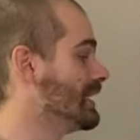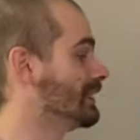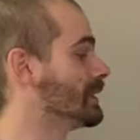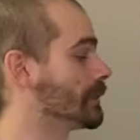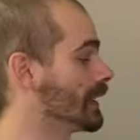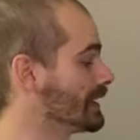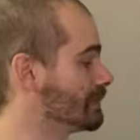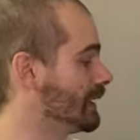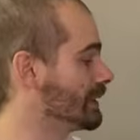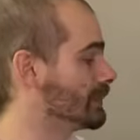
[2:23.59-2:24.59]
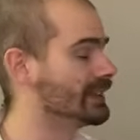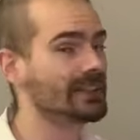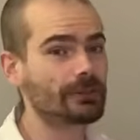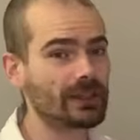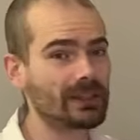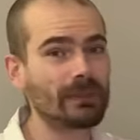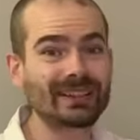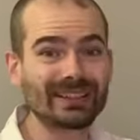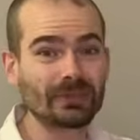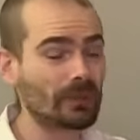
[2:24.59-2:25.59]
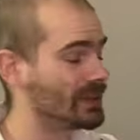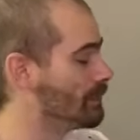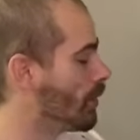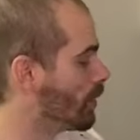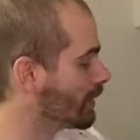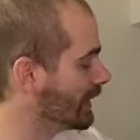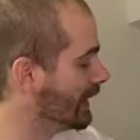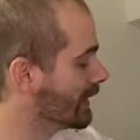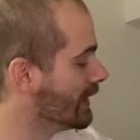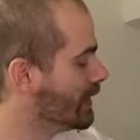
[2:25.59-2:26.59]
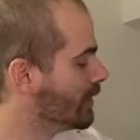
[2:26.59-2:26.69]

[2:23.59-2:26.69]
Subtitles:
the price might be different, but it will be more like